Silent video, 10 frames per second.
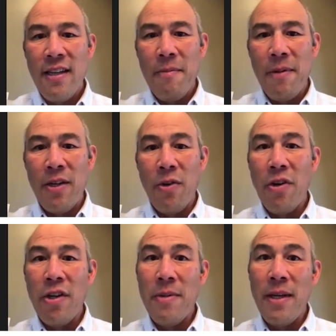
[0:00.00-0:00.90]
But in
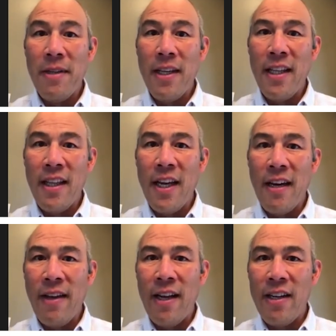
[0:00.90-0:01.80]
order to be able to get the kind
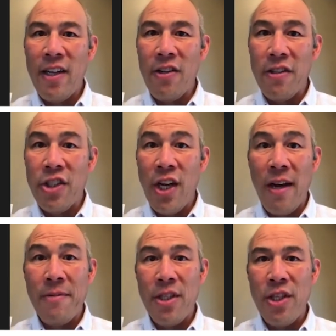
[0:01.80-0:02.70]
of analytical
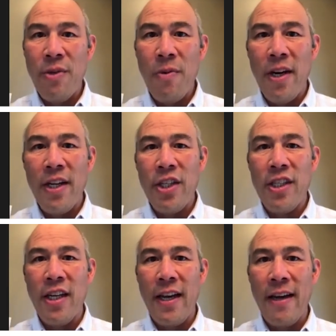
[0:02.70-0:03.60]
jobs that she wants,
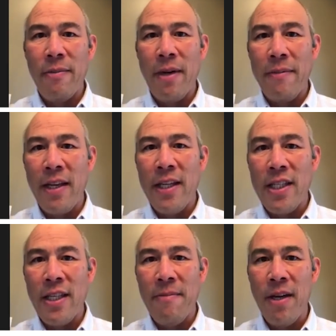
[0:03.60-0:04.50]
she's going to have to probably get
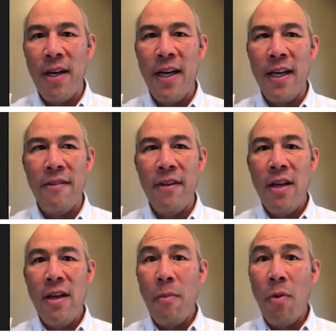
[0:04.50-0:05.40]
some kind of
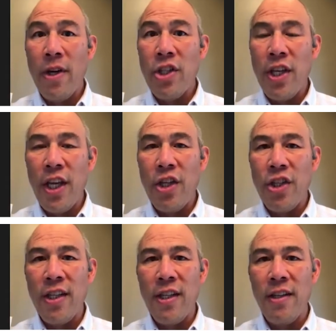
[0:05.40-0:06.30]
more
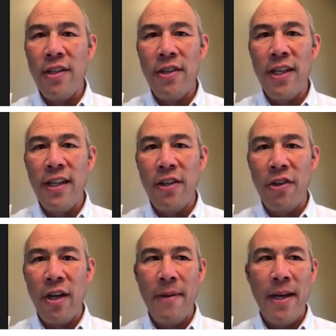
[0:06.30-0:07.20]
education, including
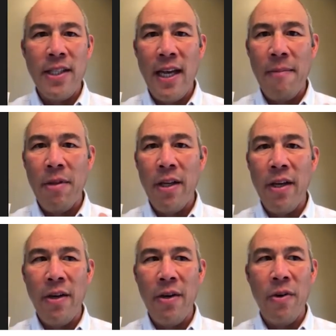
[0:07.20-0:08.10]
learning about
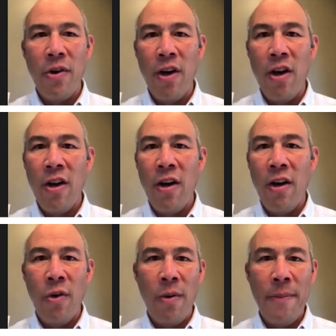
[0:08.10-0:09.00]
Tableau or
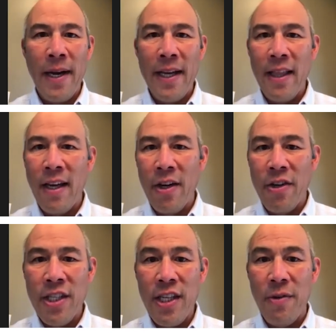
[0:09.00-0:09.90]
R or Python or
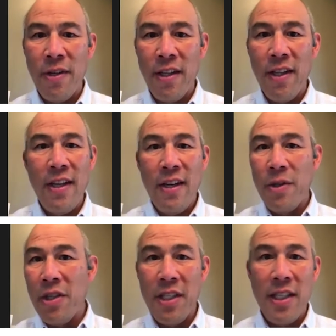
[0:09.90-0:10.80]
SQL,
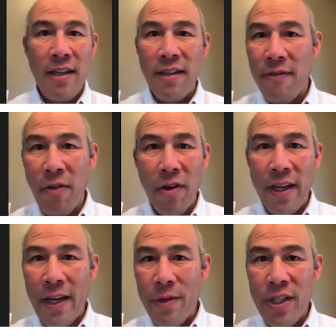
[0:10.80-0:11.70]
which all sound like foreign
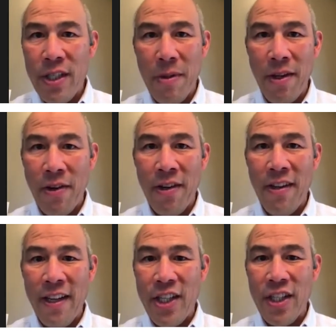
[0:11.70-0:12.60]
languages, but they're
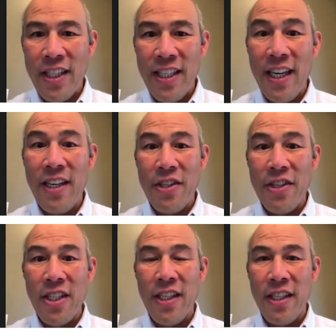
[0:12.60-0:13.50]
all actually technical
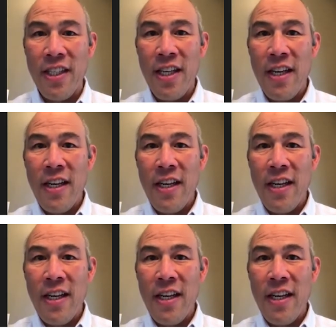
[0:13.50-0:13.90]
skills